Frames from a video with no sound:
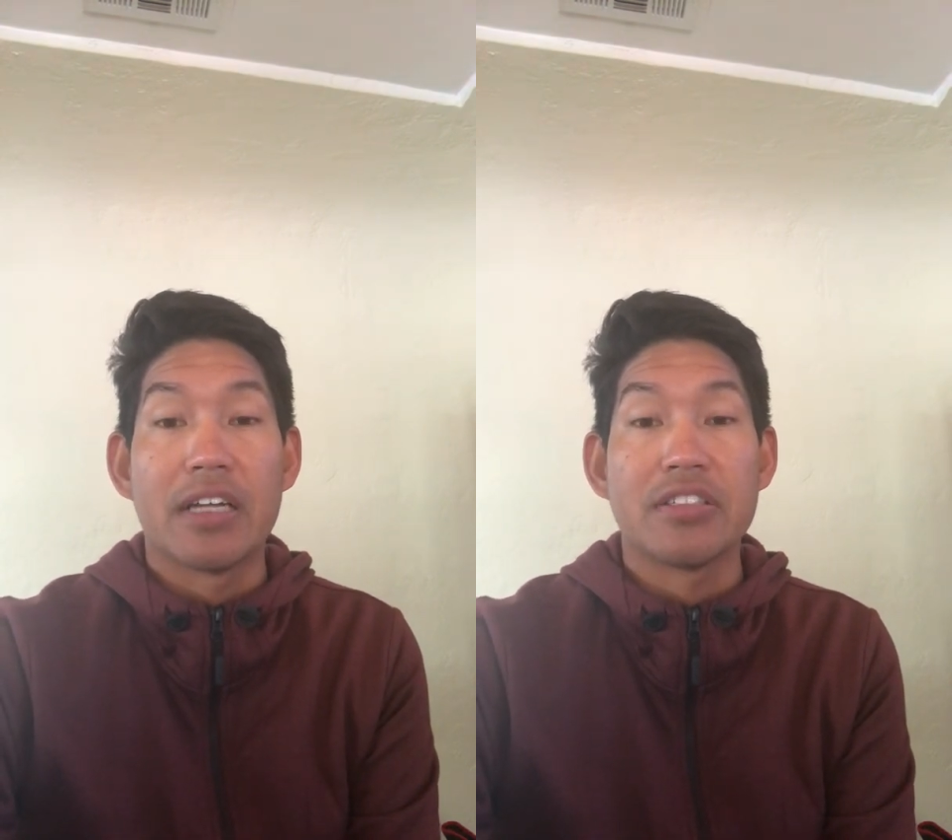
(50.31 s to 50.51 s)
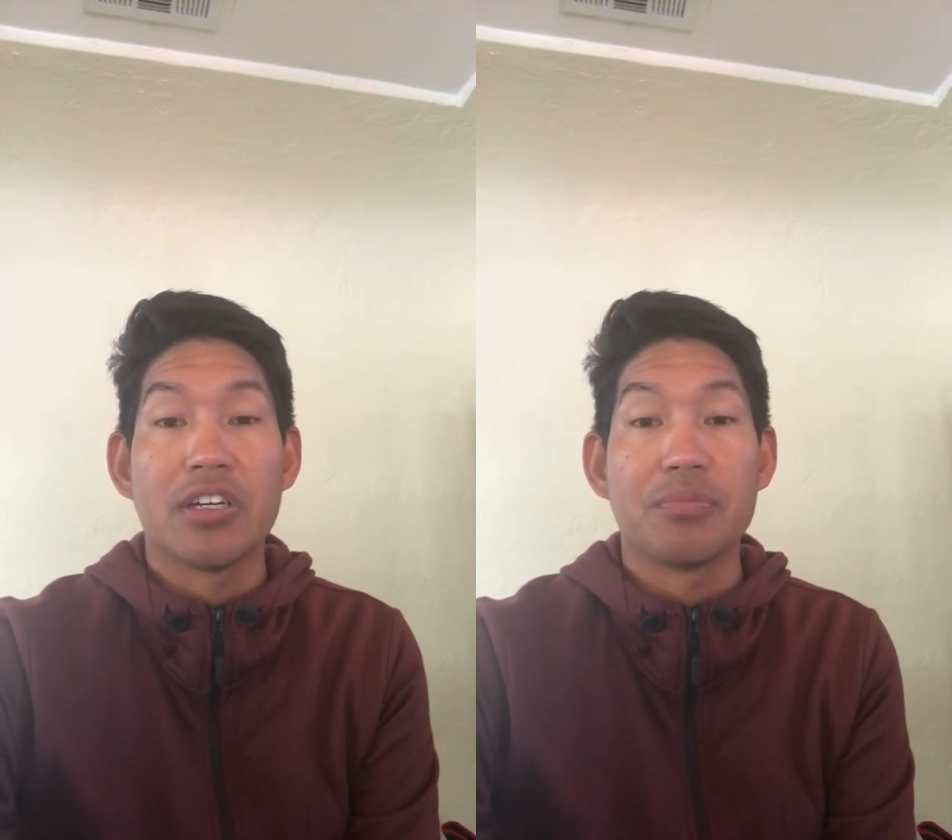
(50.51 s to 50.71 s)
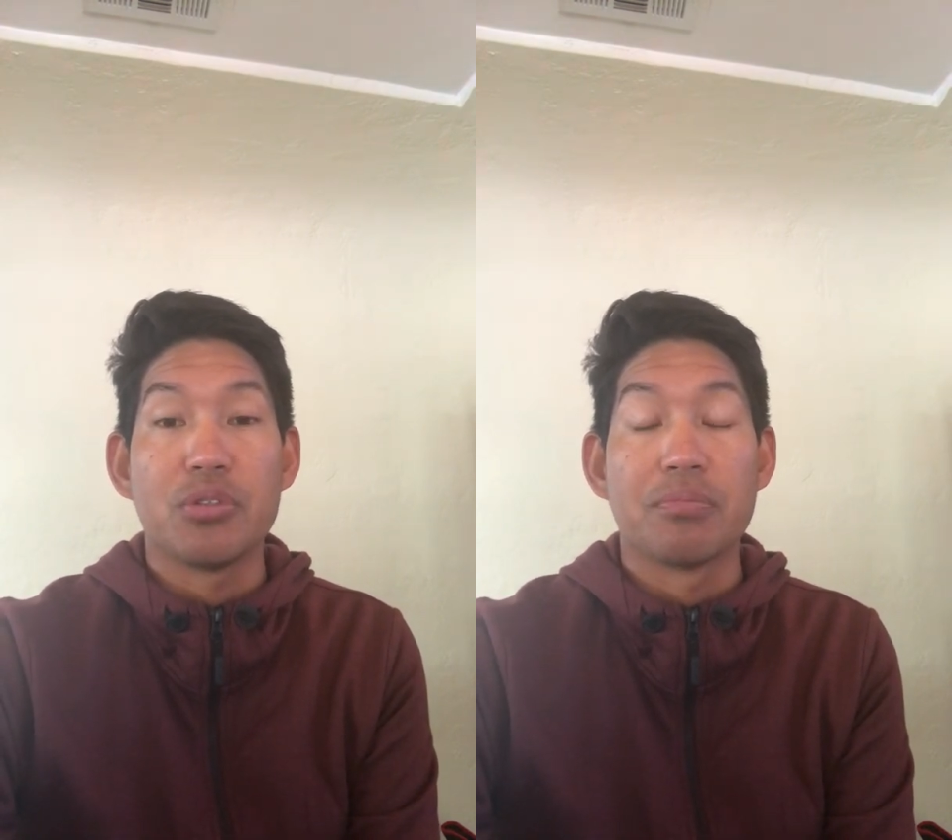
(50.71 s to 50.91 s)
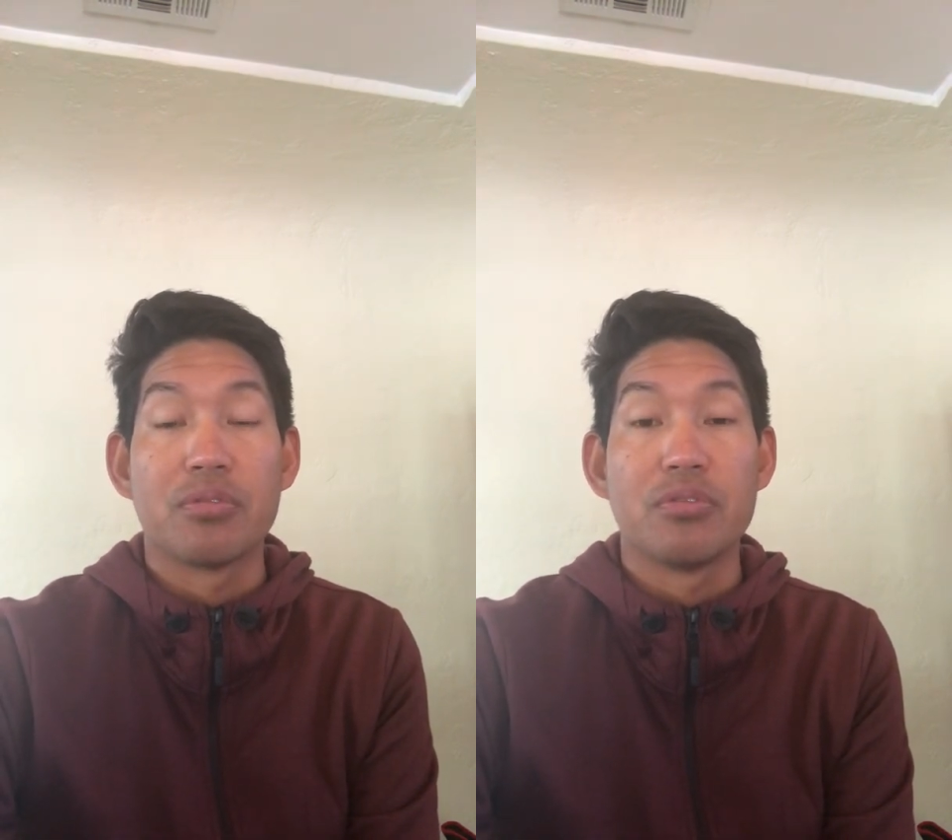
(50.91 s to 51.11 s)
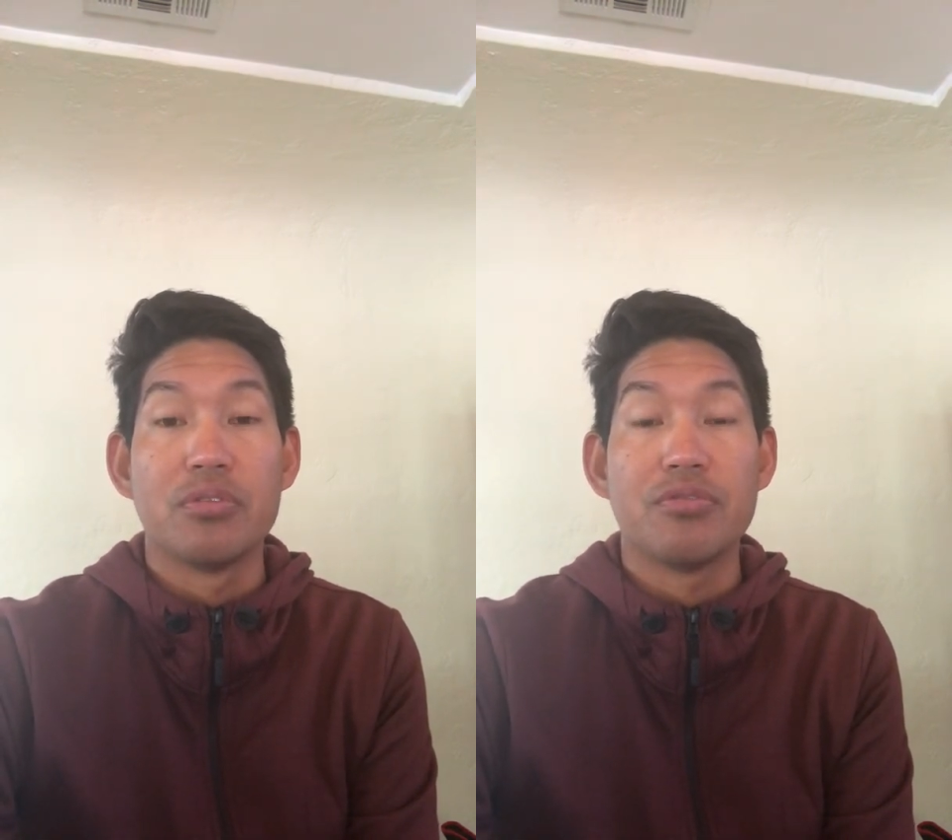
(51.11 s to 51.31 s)
to help you
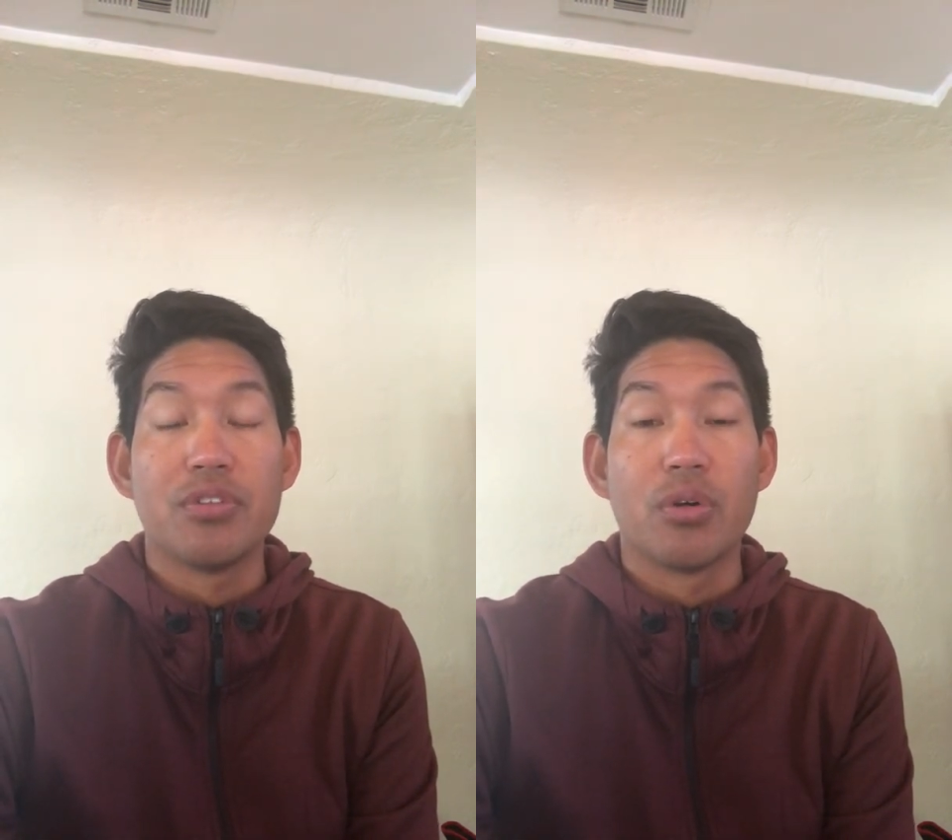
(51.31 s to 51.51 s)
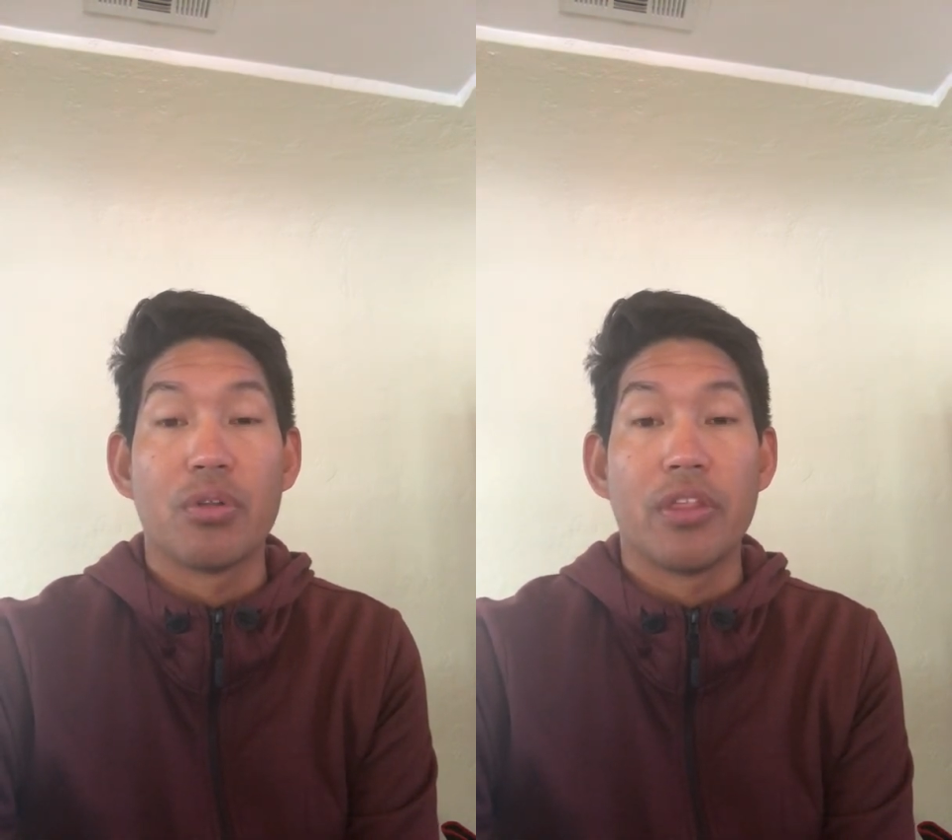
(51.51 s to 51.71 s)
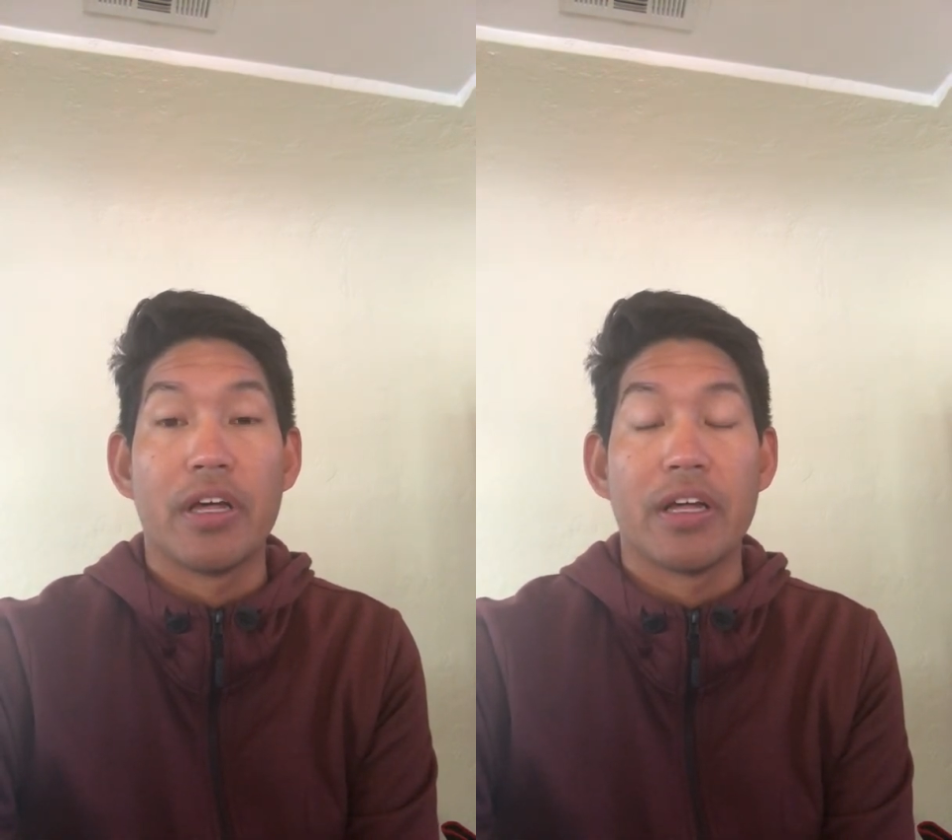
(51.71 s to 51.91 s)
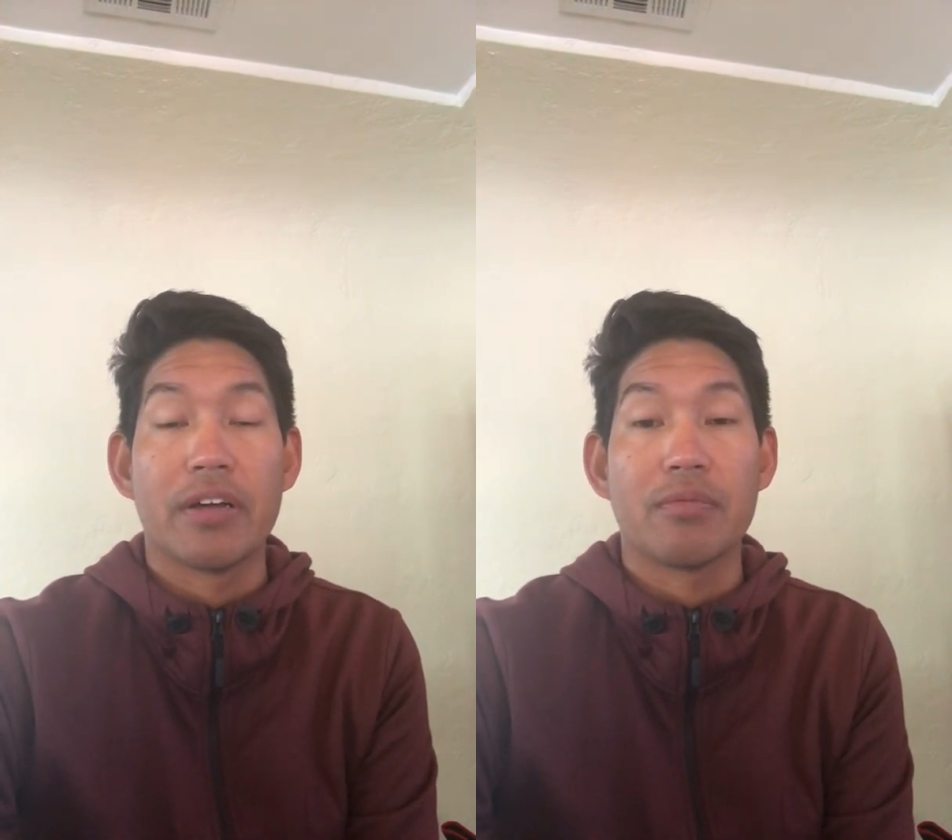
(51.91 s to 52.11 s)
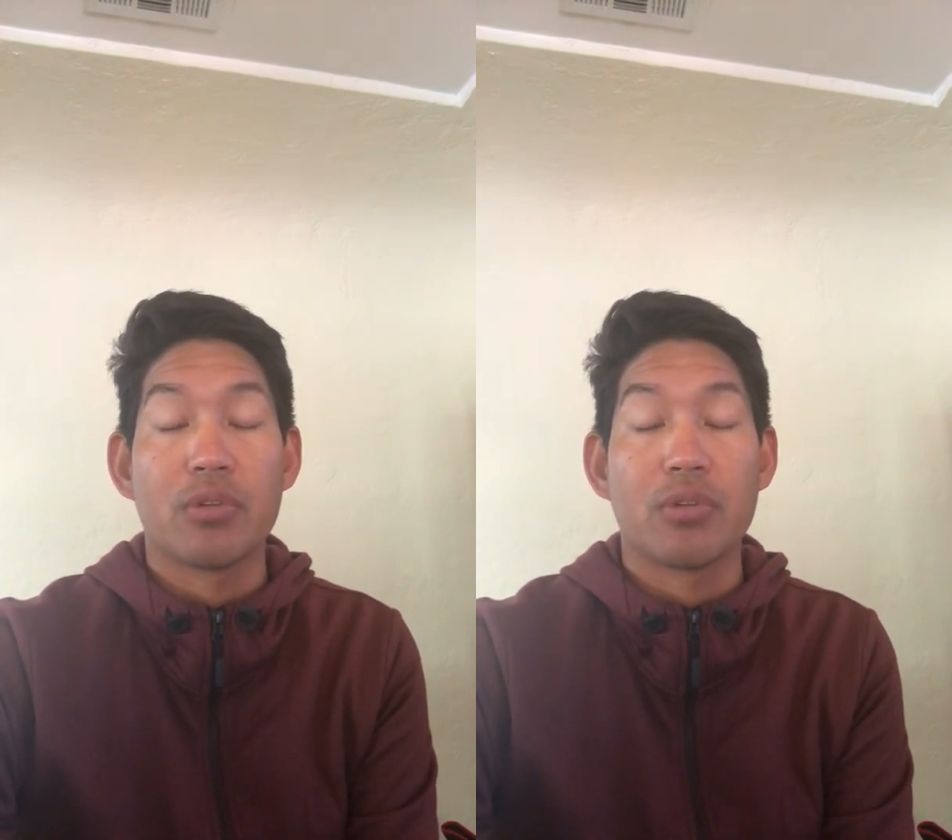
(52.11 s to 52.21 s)
improve the